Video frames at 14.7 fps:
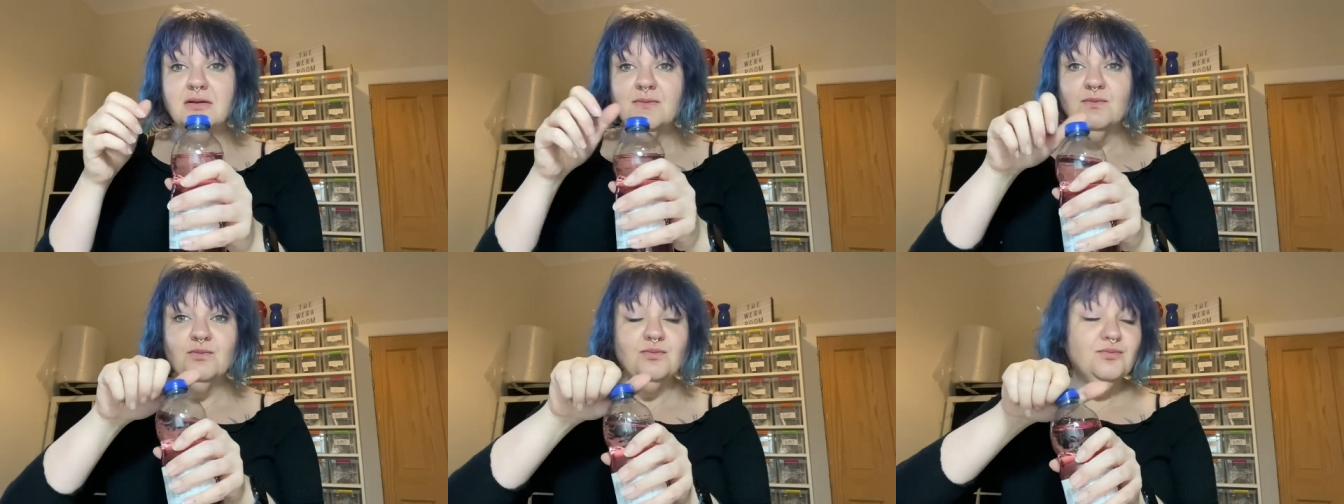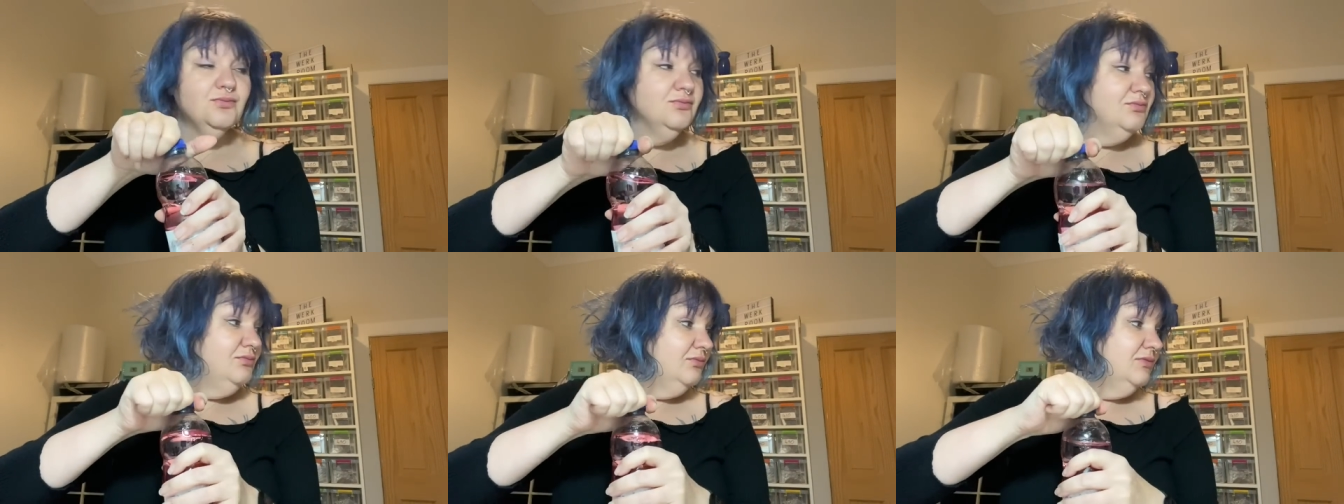
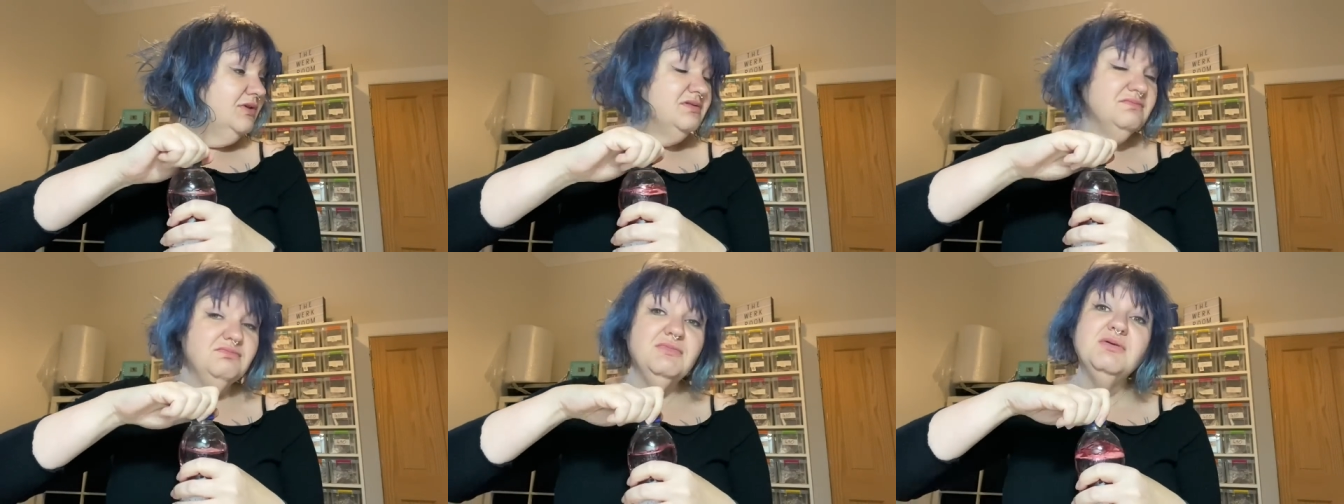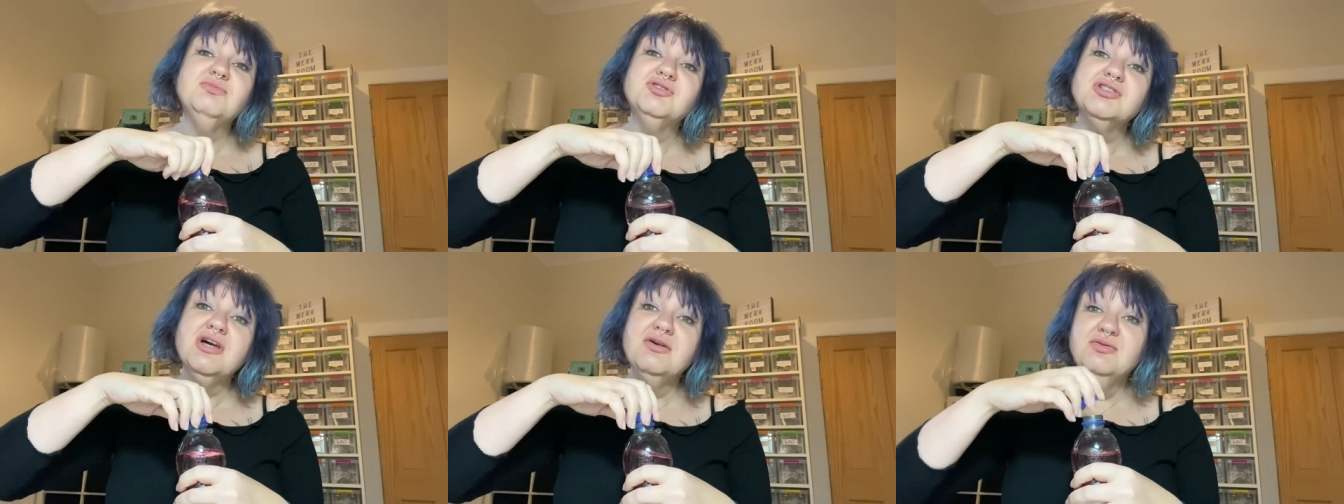Mum
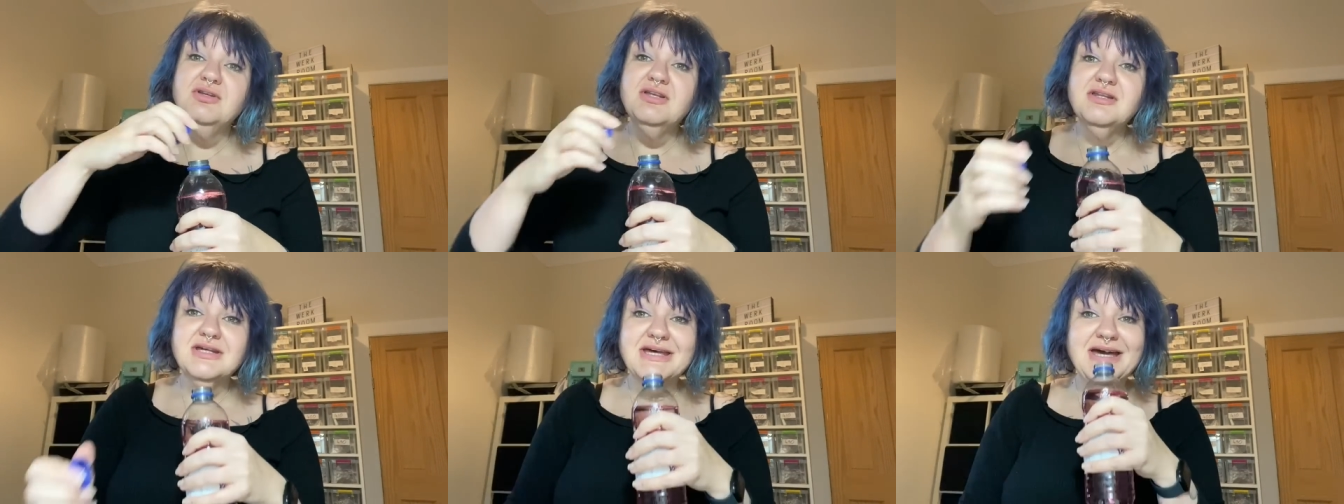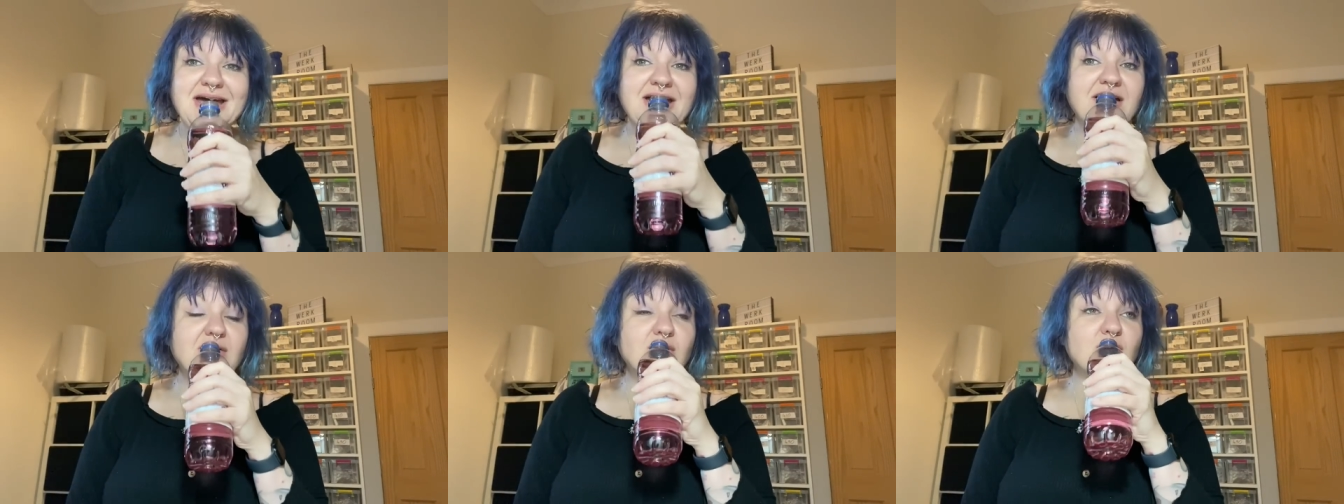shouting at the
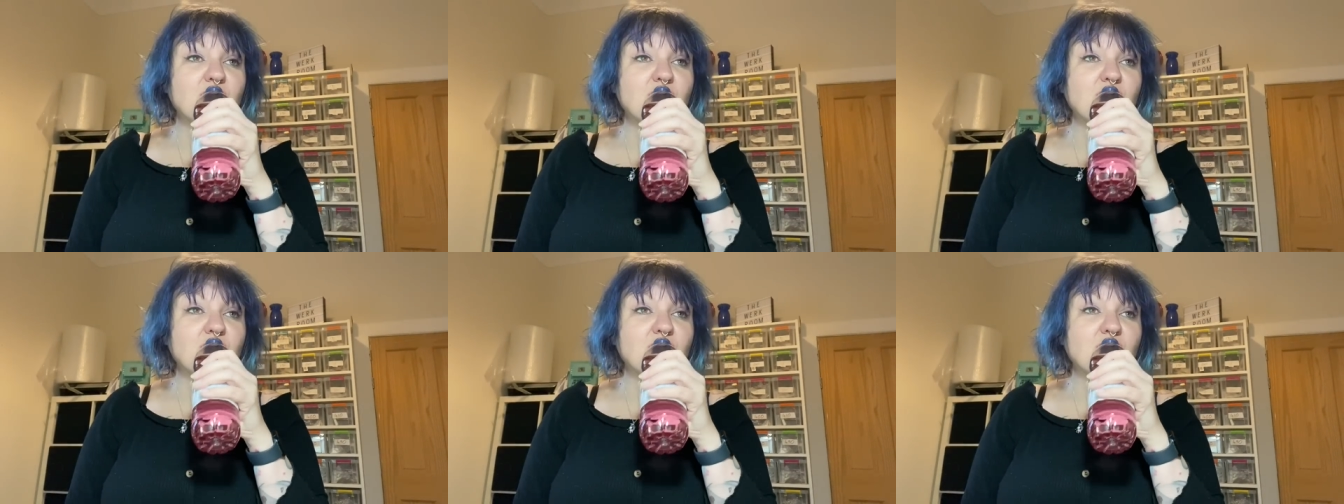cat.